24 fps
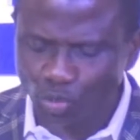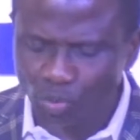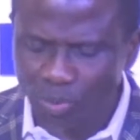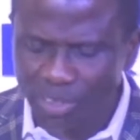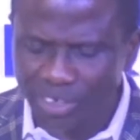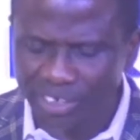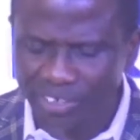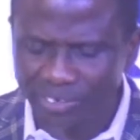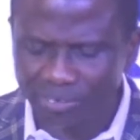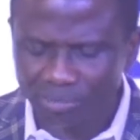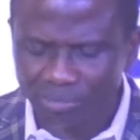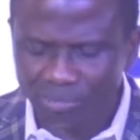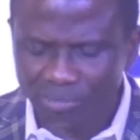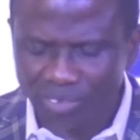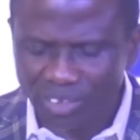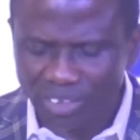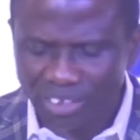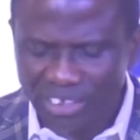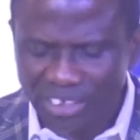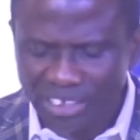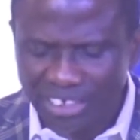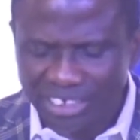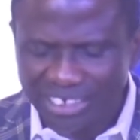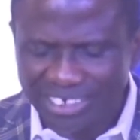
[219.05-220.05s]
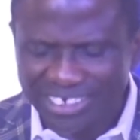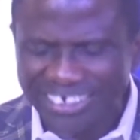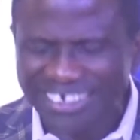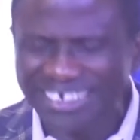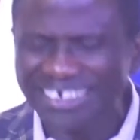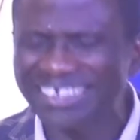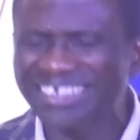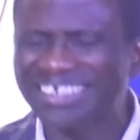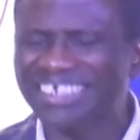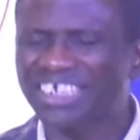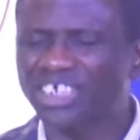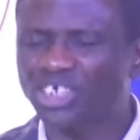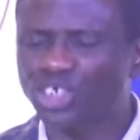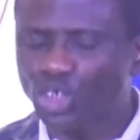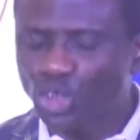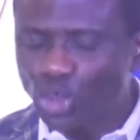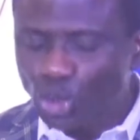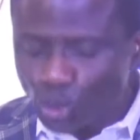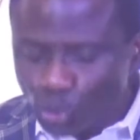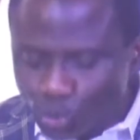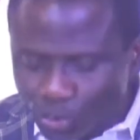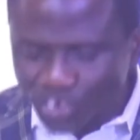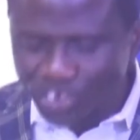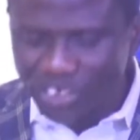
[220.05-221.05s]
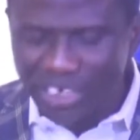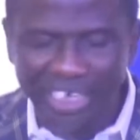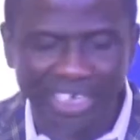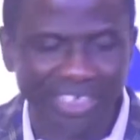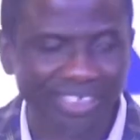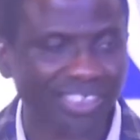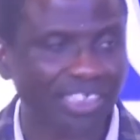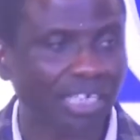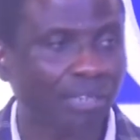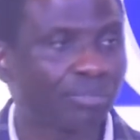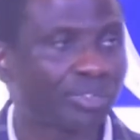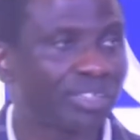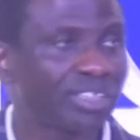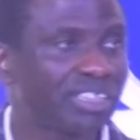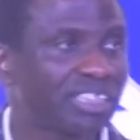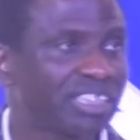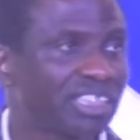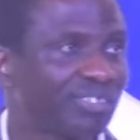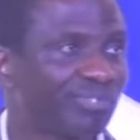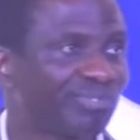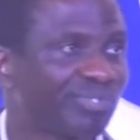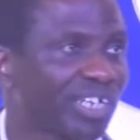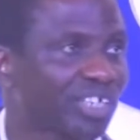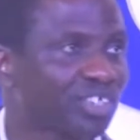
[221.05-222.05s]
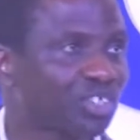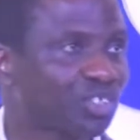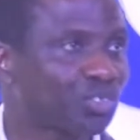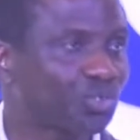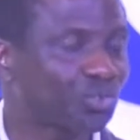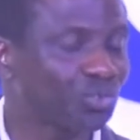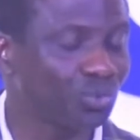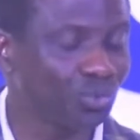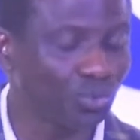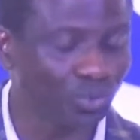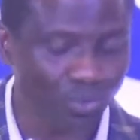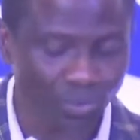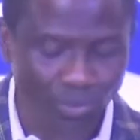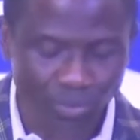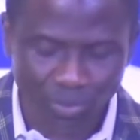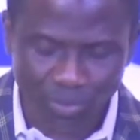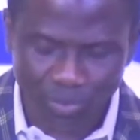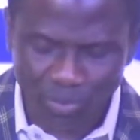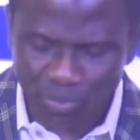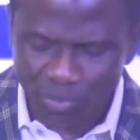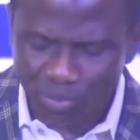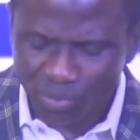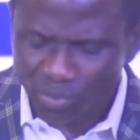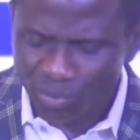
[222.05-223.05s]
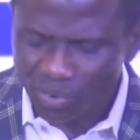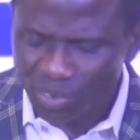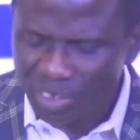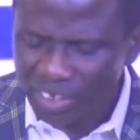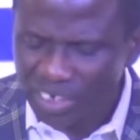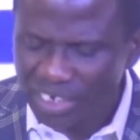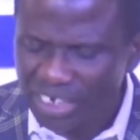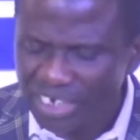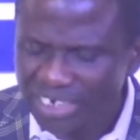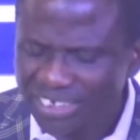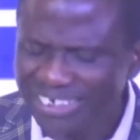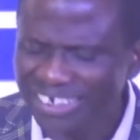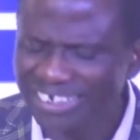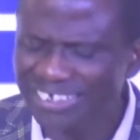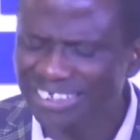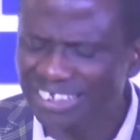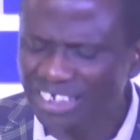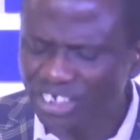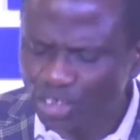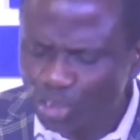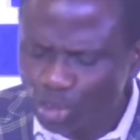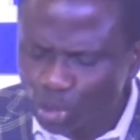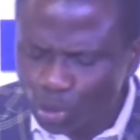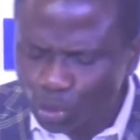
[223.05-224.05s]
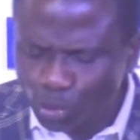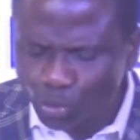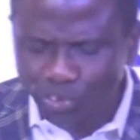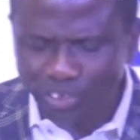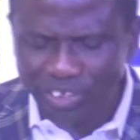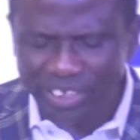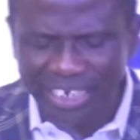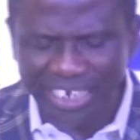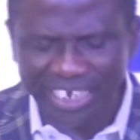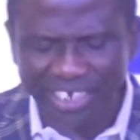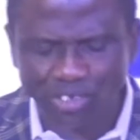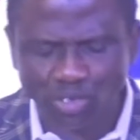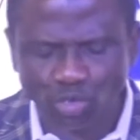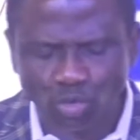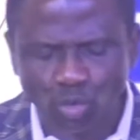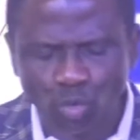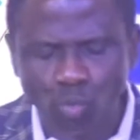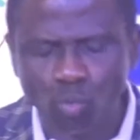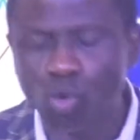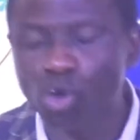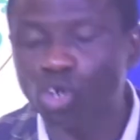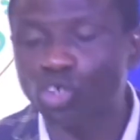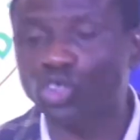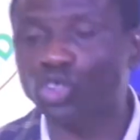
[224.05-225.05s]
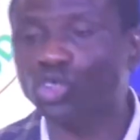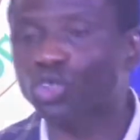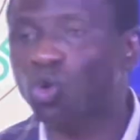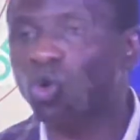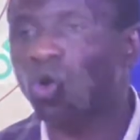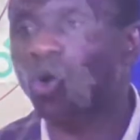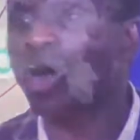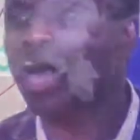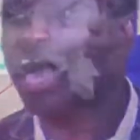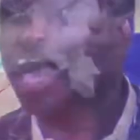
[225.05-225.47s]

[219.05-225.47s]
way. It is useless. I'm reading the verse 2. It says it is useless to work so